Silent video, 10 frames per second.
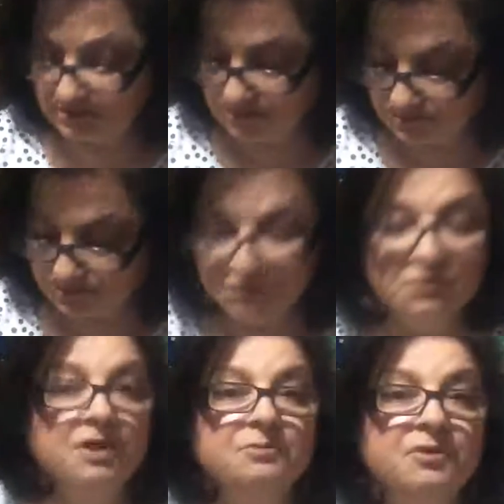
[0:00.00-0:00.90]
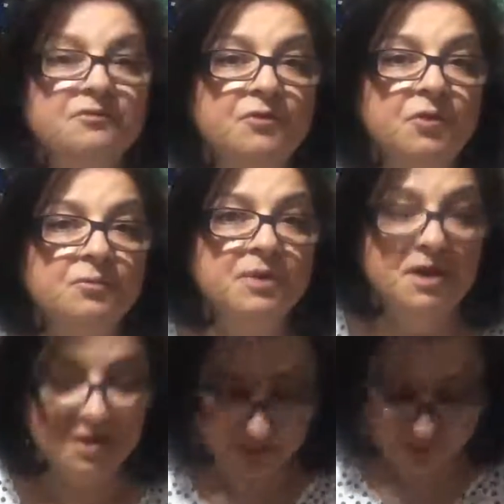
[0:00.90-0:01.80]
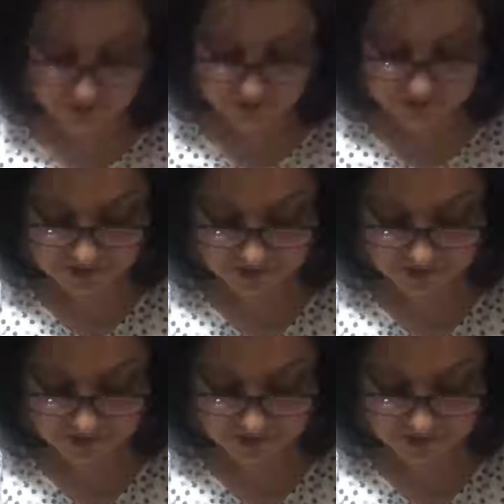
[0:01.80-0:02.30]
you can perform with your